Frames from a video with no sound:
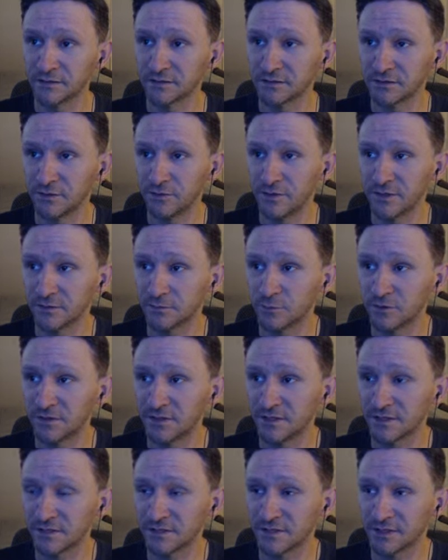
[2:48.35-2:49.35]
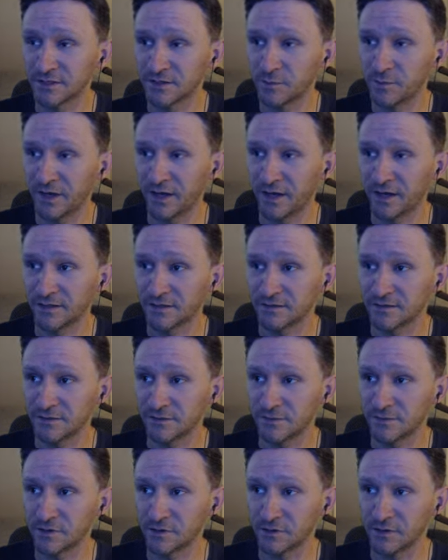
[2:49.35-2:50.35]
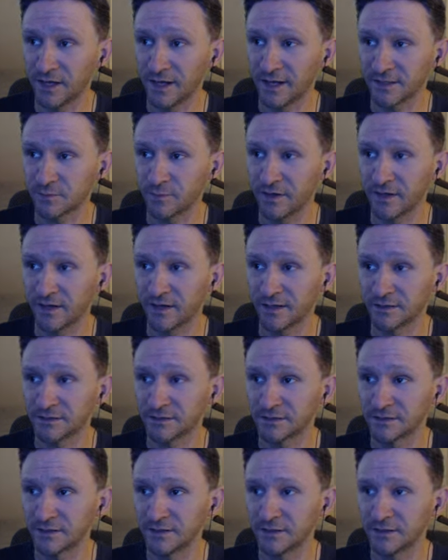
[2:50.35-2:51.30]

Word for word: So this was a sixth pass. This was our last pass.